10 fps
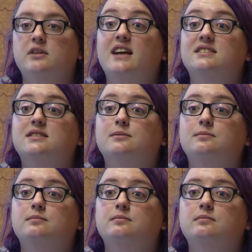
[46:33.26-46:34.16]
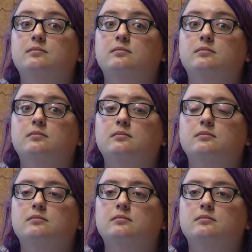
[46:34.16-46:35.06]
Yes? Uh, have you
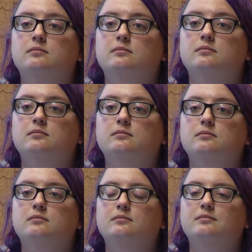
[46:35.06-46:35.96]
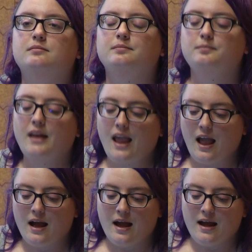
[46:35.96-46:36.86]
considered commercial applications?
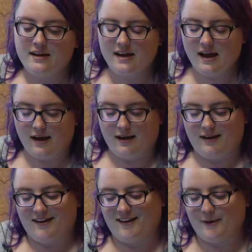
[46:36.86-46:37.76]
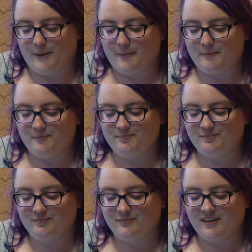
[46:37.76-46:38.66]
Yeah. Um,
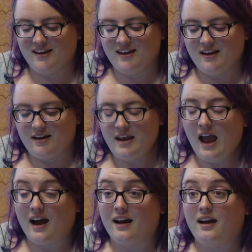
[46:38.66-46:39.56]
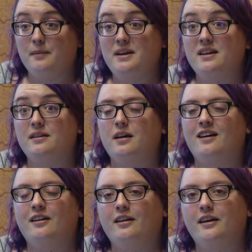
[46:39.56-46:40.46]
yeah, I mean,
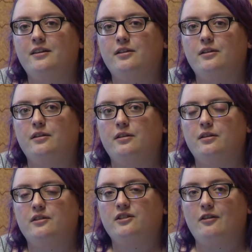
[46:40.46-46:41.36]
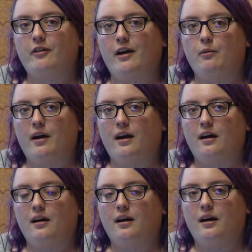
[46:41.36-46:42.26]
uh, like the the stuff I
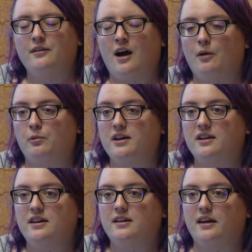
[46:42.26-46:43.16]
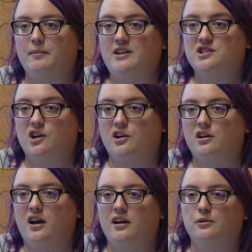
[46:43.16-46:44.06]
wear, not really like my
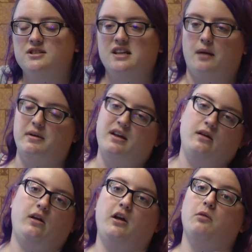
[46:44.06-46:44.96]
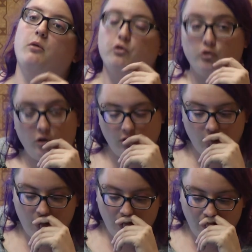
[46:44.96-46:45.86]
skirt. I don't see that being like
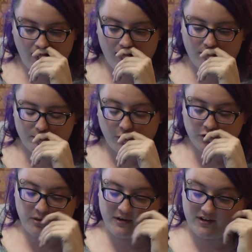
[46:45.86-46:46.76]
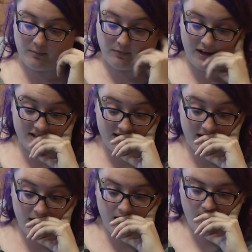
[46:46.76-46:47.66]
commercial, uh, mostly because I'm
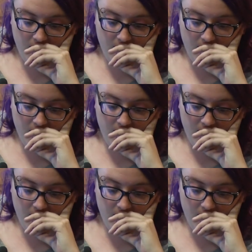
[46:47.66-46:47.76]
lazy.